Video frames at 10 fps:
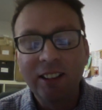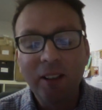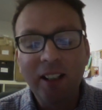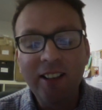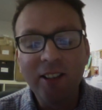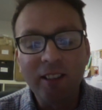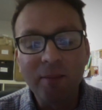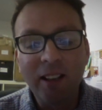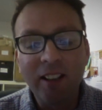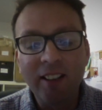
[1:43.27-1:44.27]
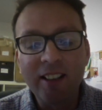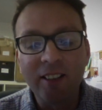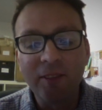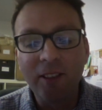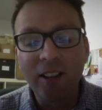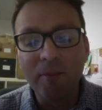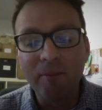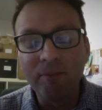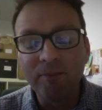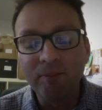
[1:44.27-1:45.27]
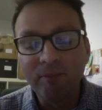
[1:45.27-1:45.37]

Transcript: where he talks about this sort of um,